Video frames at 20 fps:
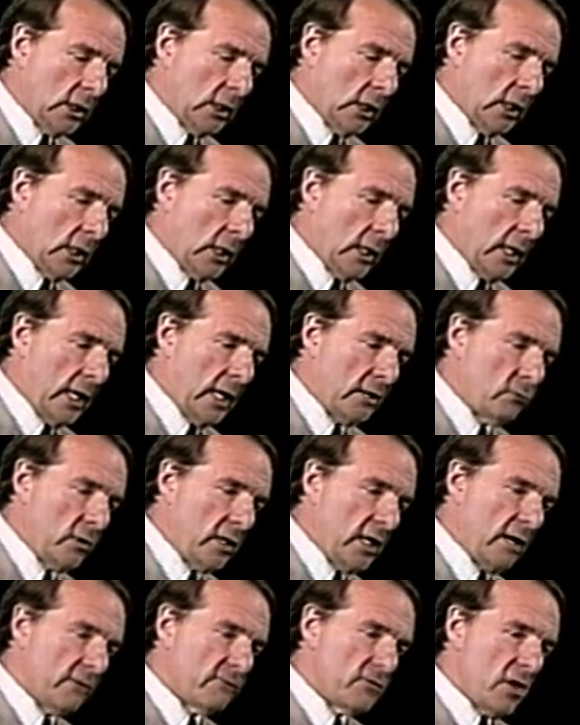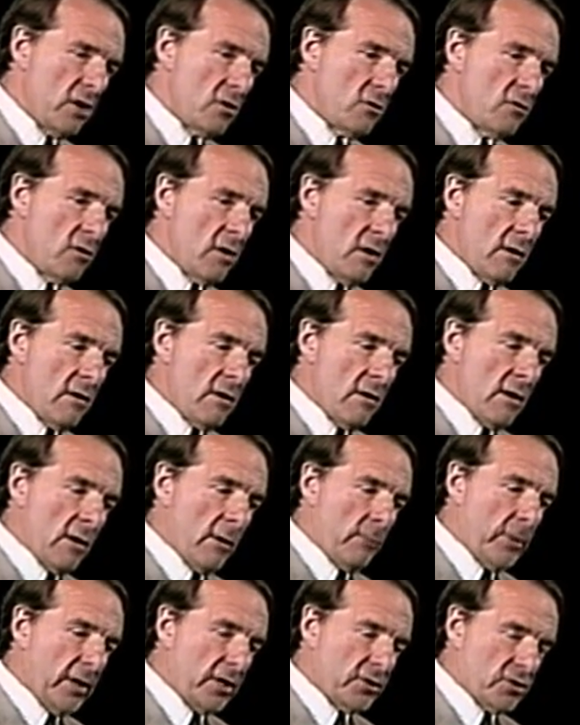And we have no
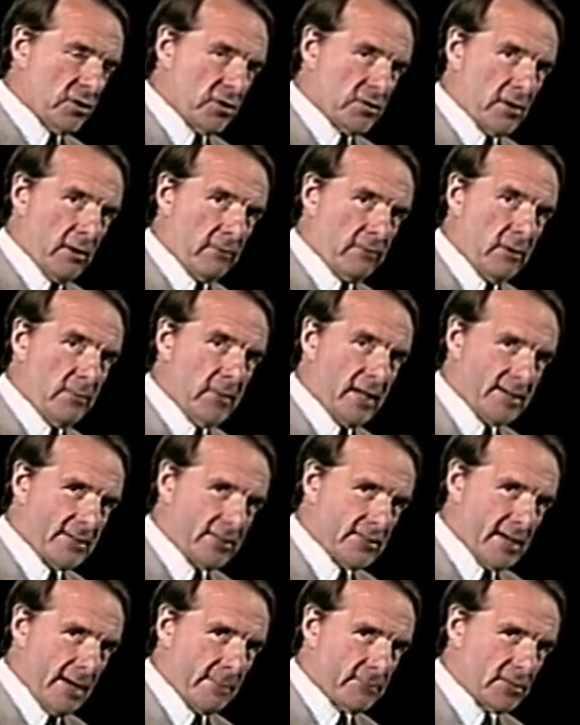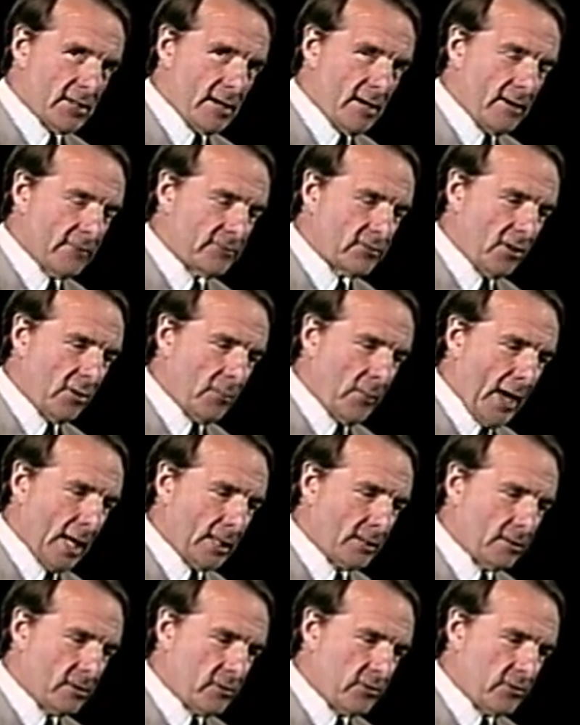pictures of him except after the battle,